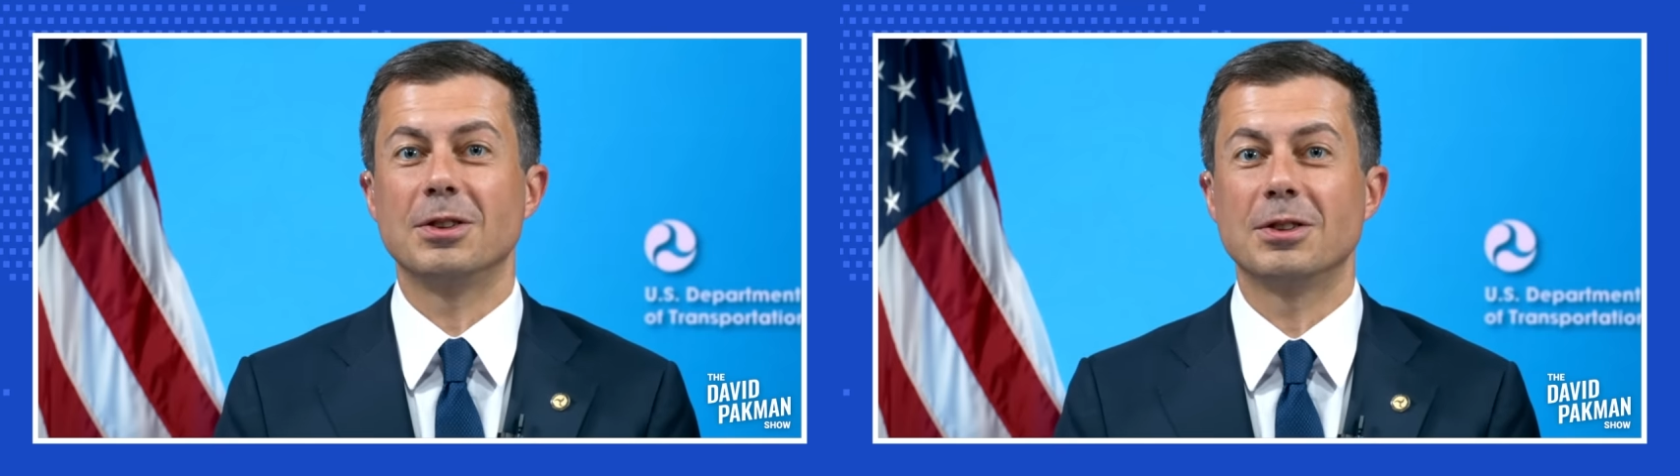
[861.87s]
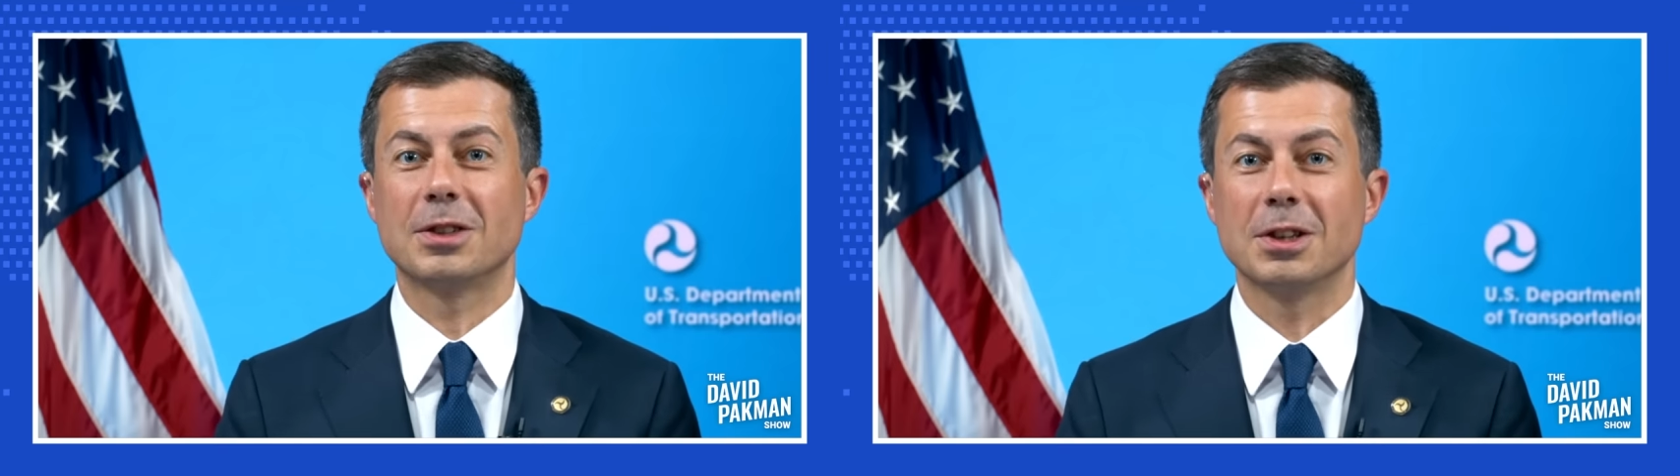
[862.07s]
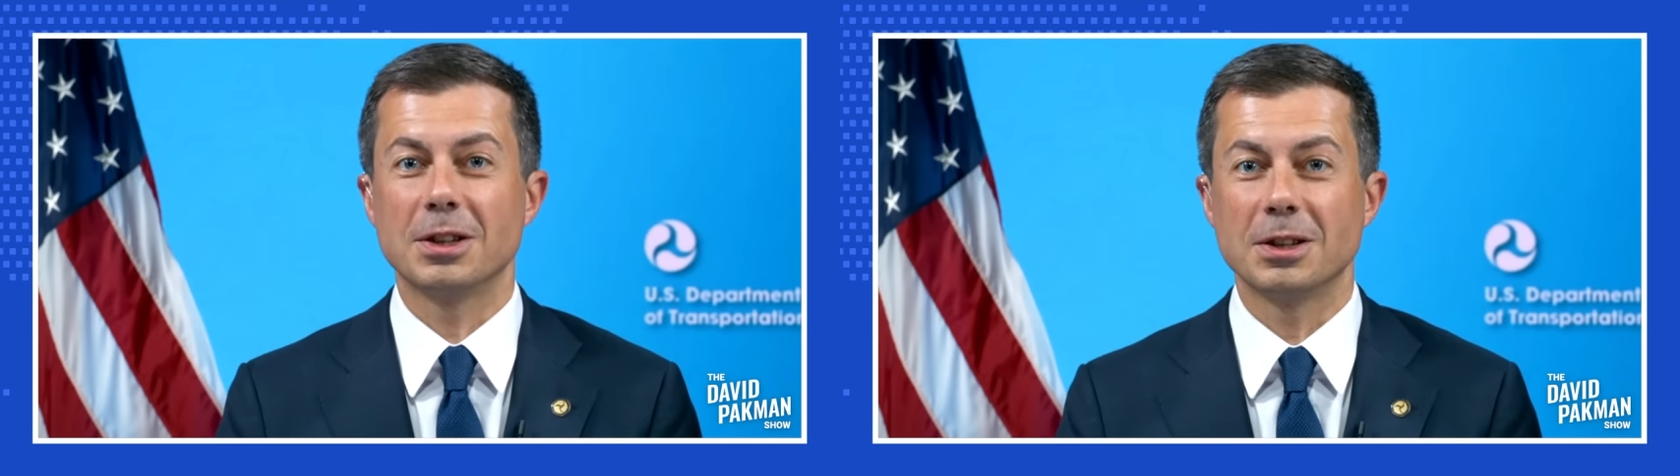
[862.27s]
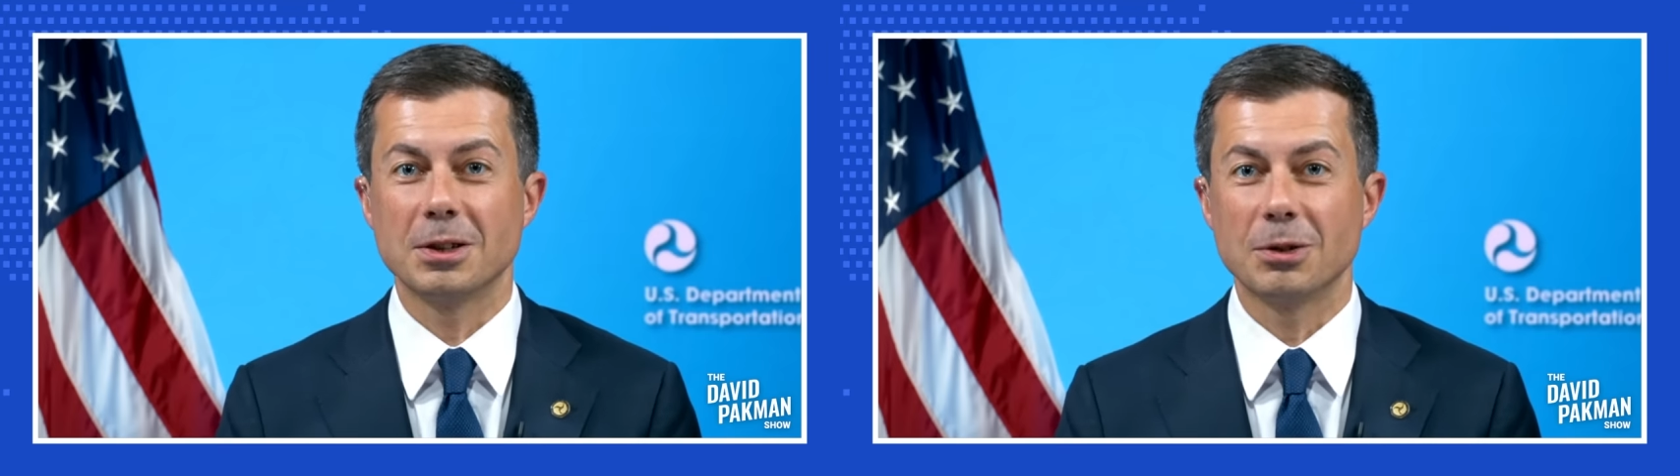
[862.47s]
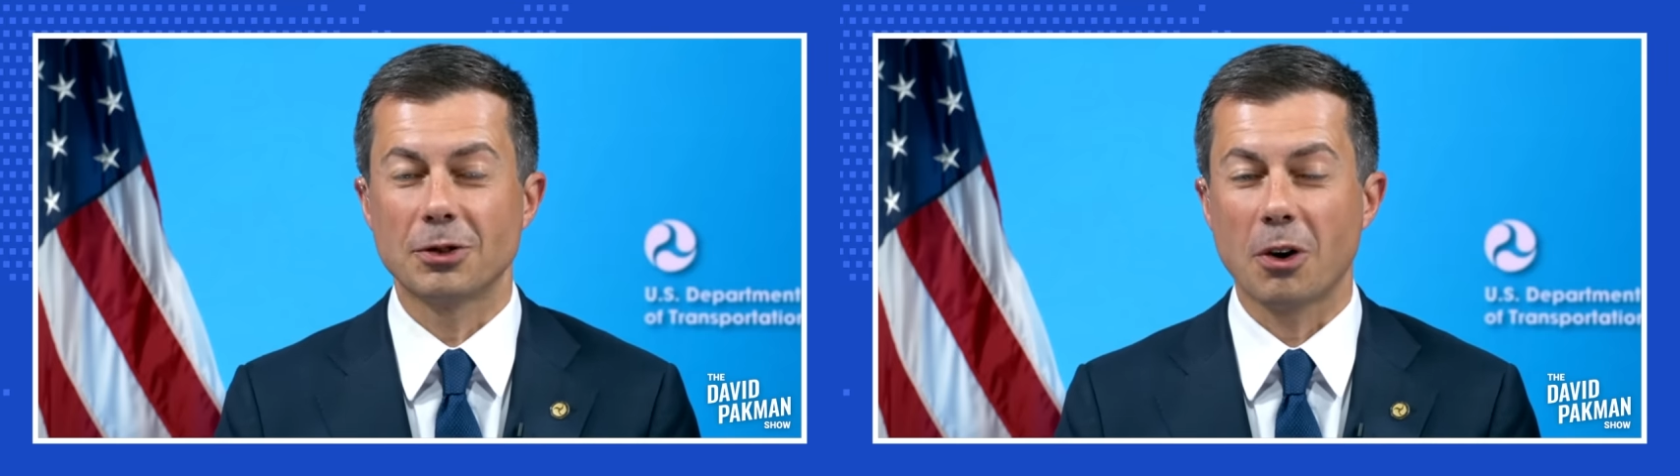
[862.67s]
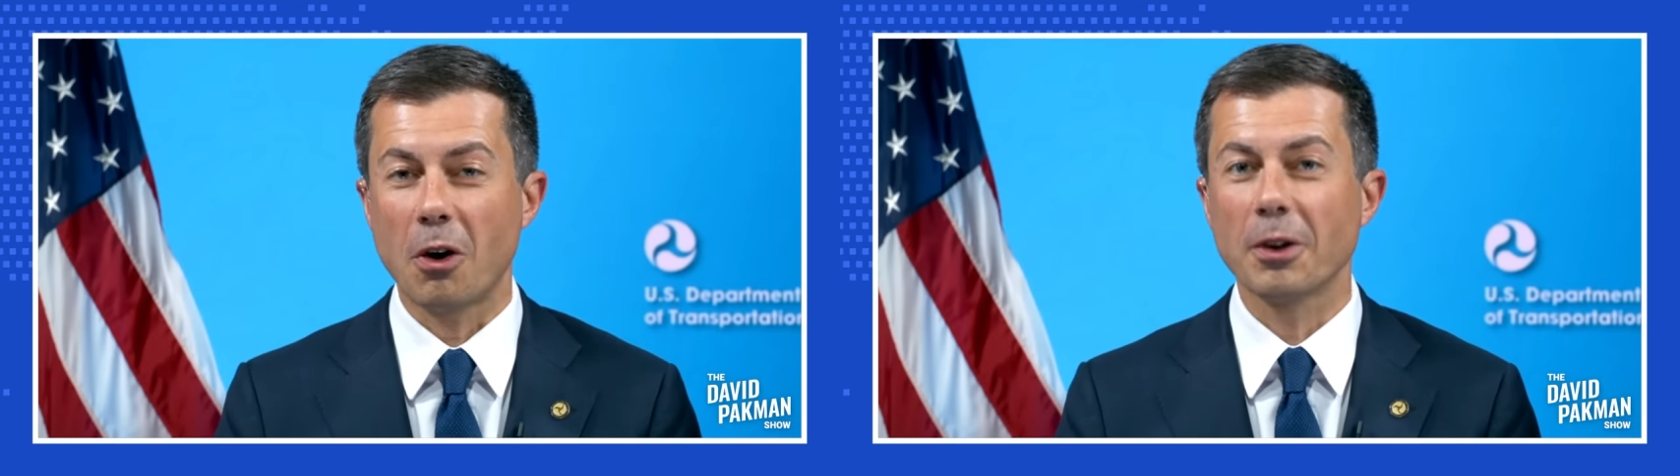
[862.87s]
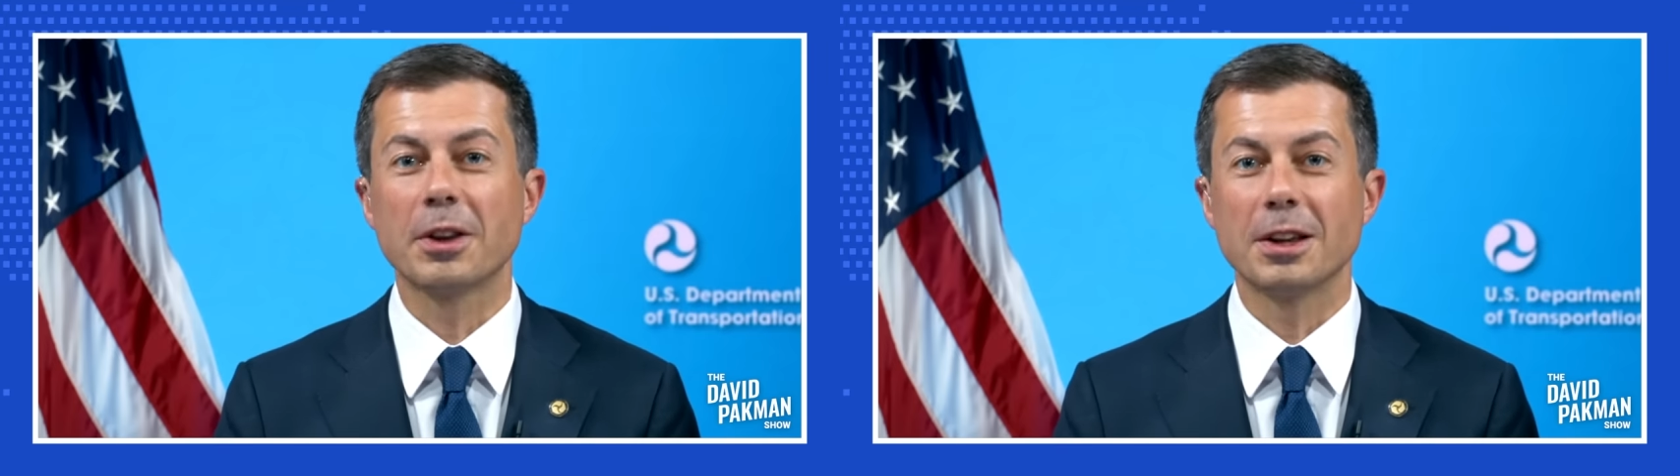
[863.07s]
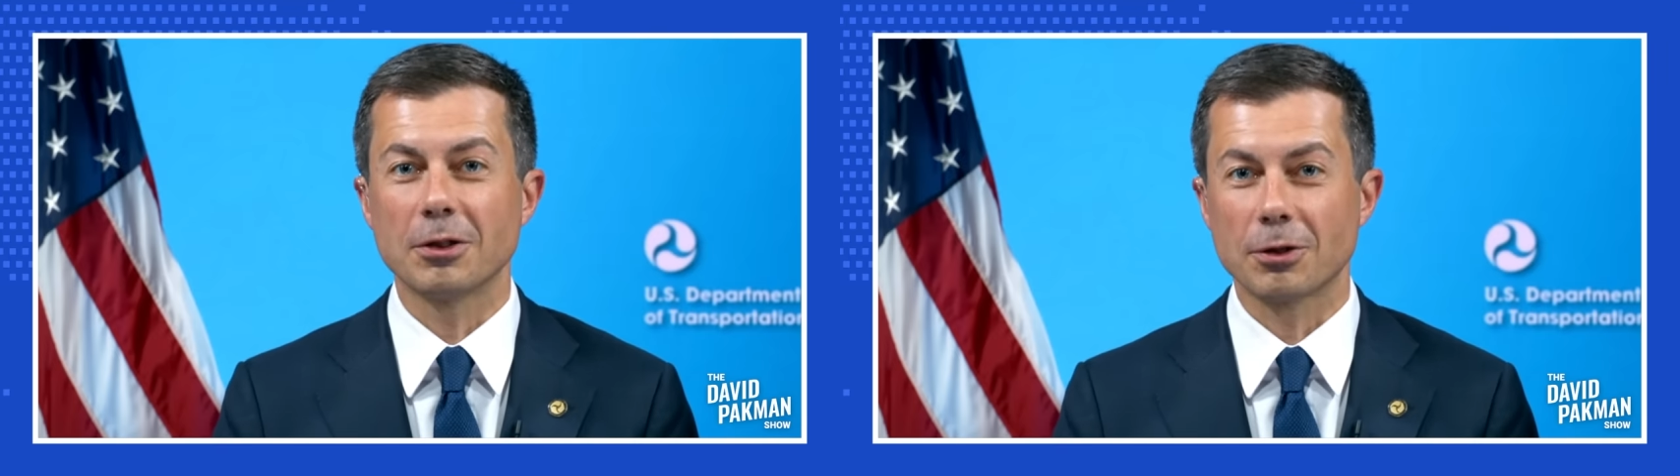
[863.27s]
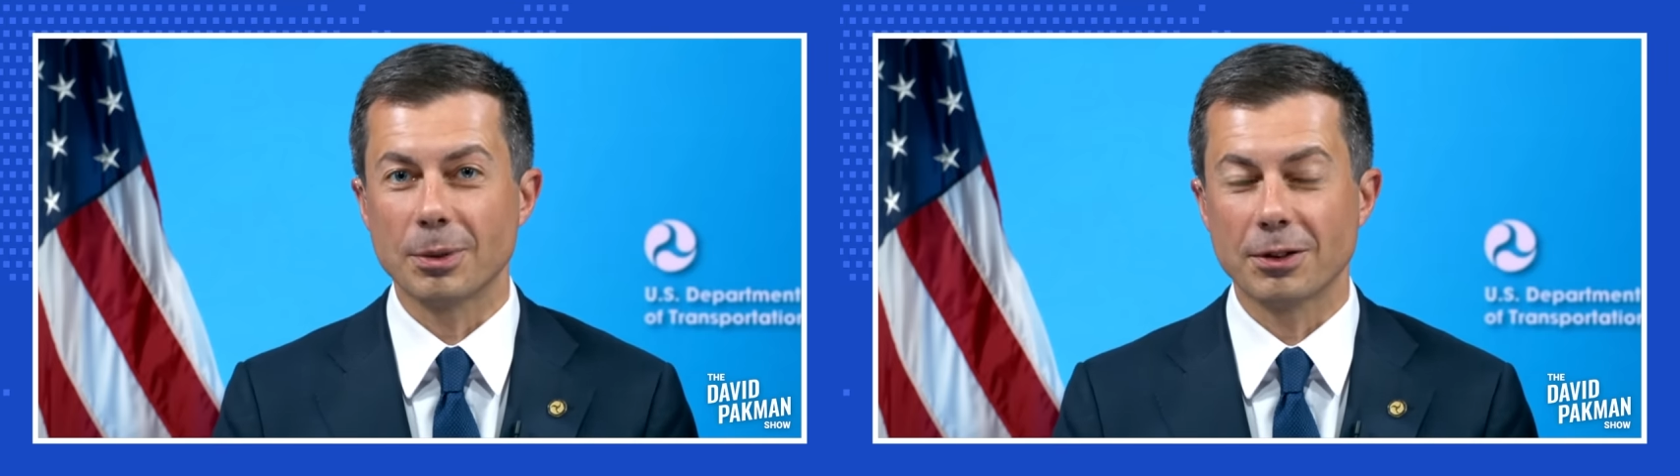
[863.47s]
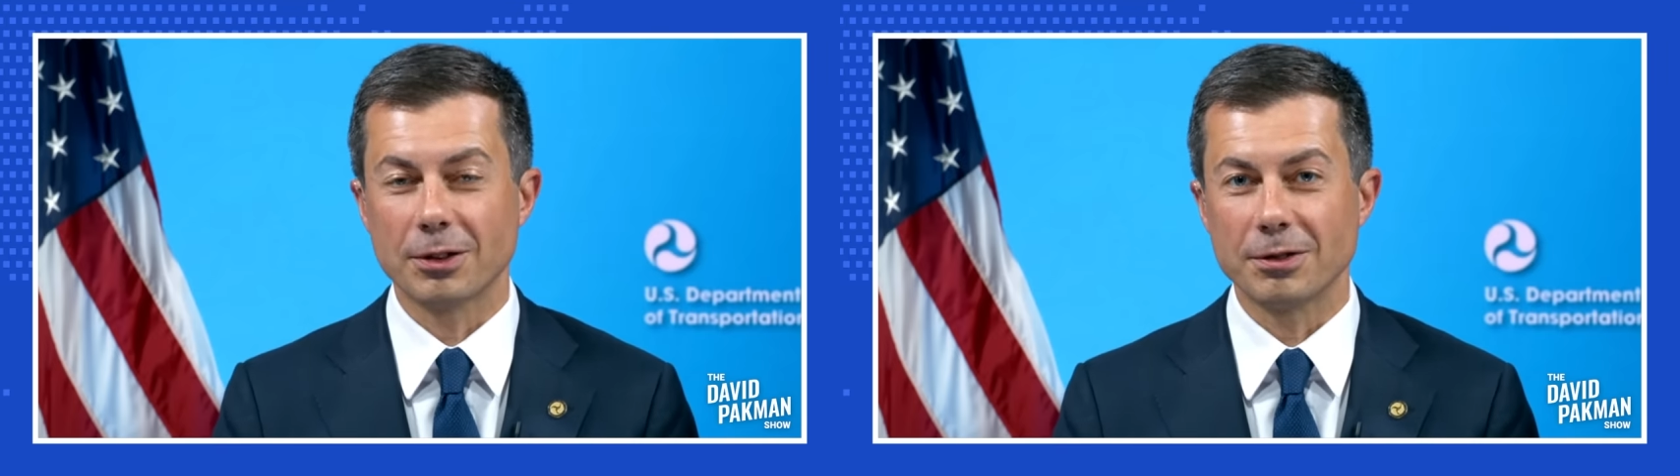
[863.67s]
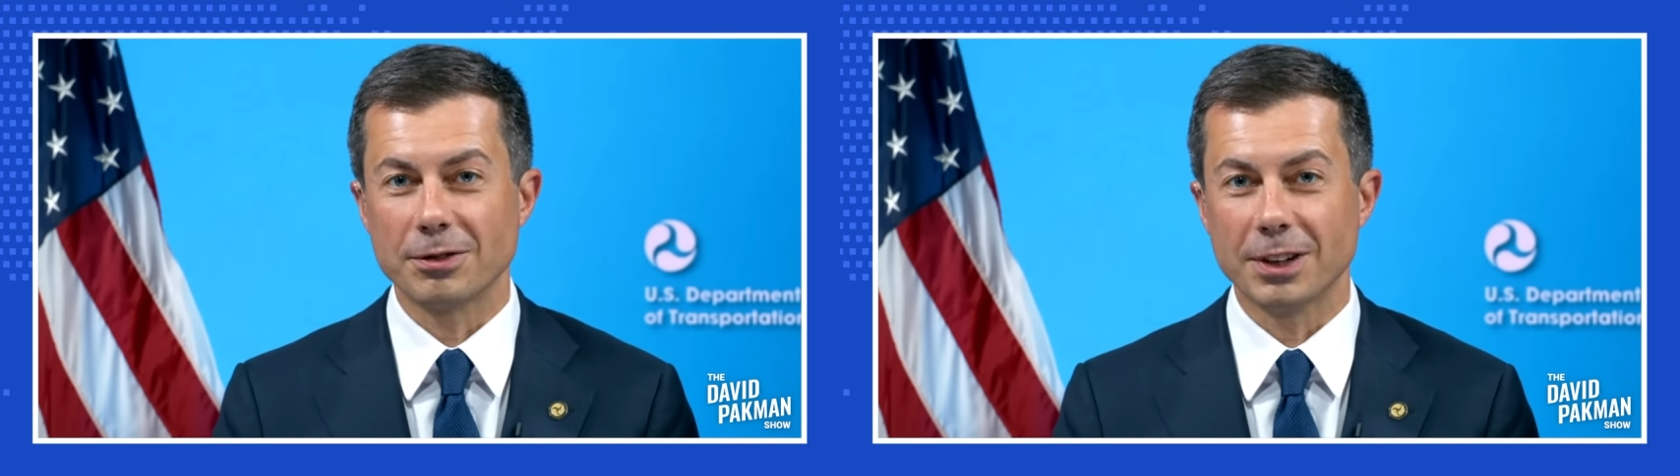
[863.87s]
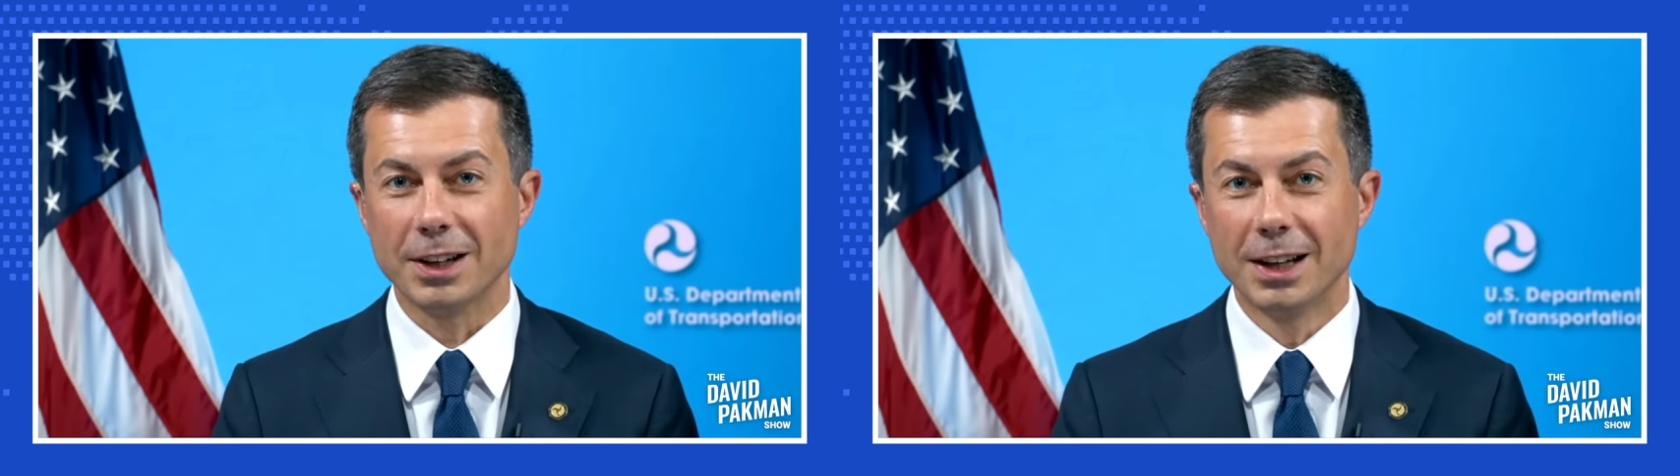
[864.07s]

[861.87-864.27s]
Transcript: to use all of the instruments of, uh,